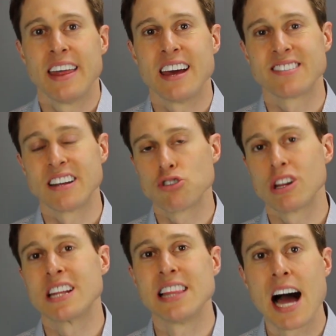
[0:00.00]
they
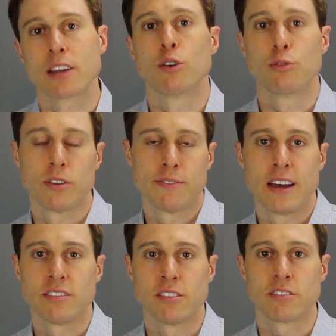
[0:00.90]
essentially lock those
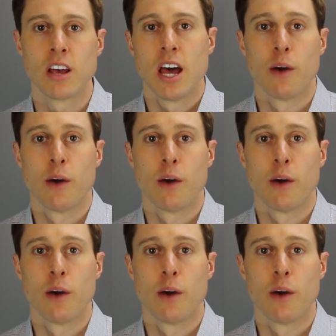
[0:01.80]
devices.